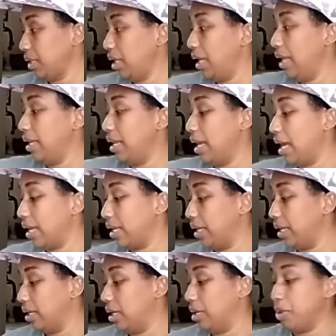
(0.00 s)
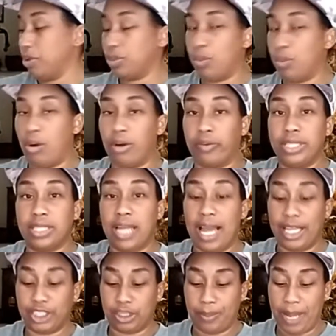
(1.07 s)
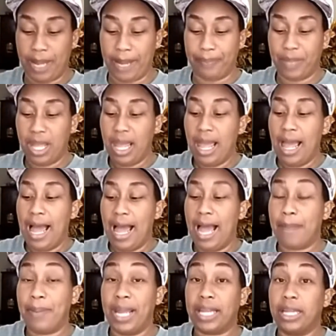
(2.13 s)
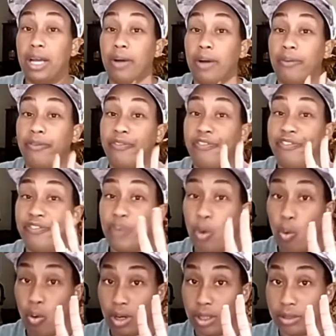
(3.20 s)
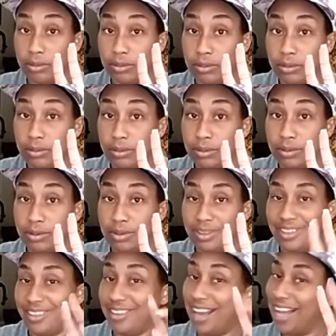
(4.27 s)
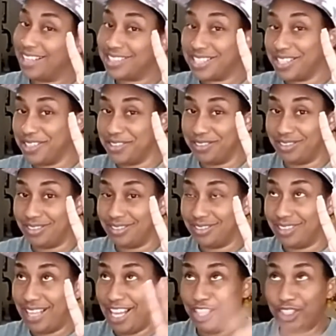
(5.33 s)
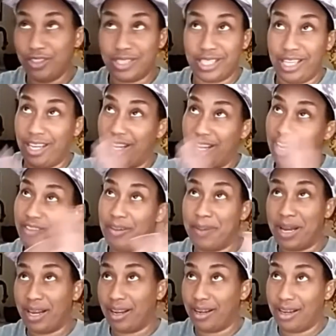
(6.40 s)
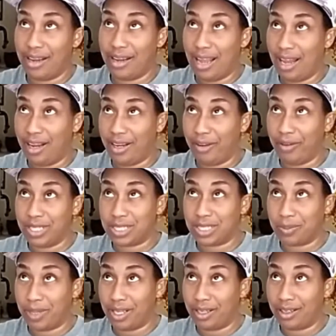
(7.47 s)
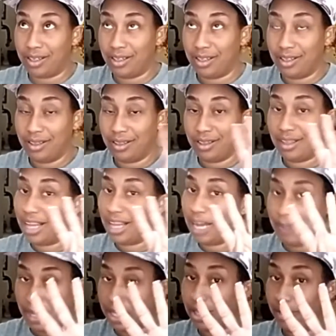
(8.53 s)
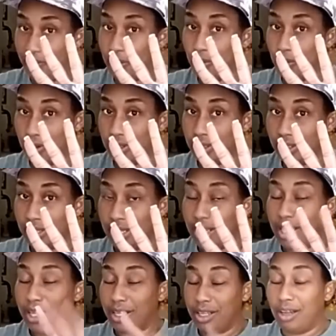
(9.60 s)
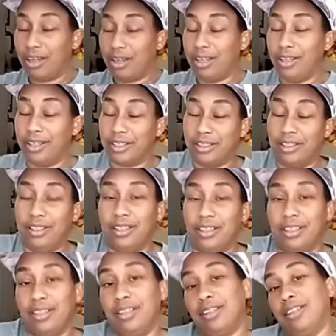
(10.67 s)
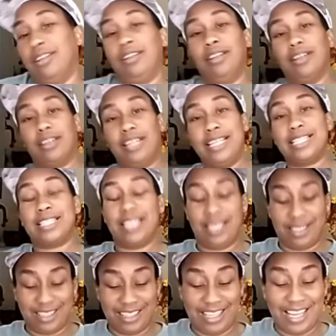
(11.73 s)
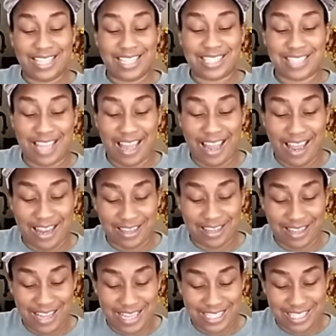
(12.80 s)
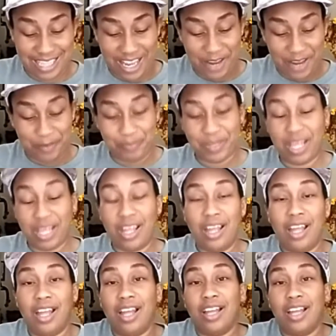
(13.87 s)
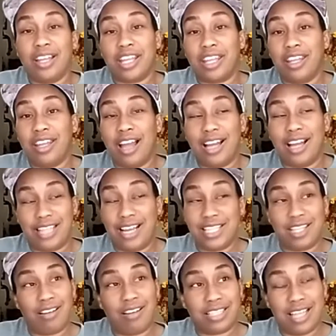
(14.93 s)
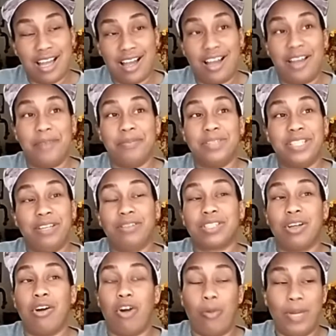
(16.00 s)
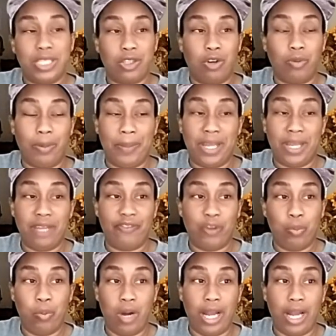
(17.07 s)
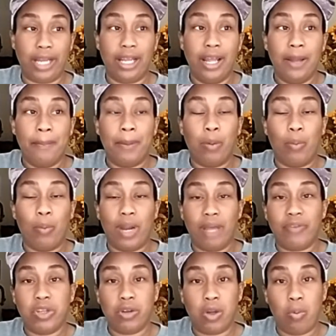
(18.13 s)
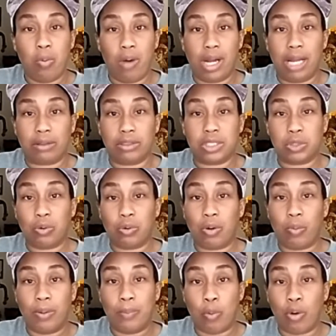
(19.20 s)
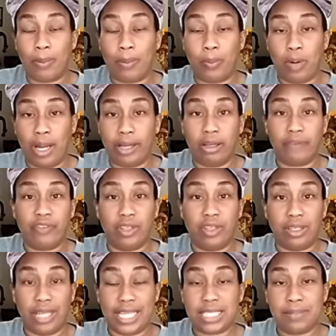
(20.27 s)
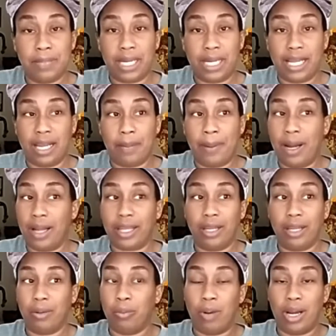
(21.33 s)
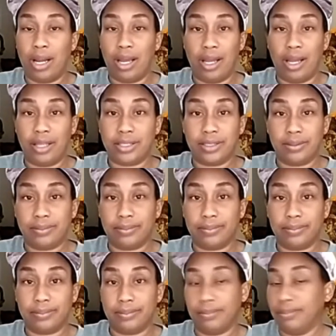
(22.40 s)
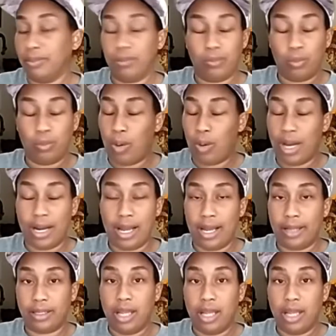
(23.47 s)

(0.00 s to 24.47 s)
And then I can um, use Walgreens cash to pay. I picked up four, not two, as you see, and everybody and their daddy do this week. I picked up four. Y'all look, look, look, look, look. Listen, listen, listen. I this all the time. Deals are always on repeat, but one. But whenever you can walk out the store with more product for less money out of pocket, why not? Why not?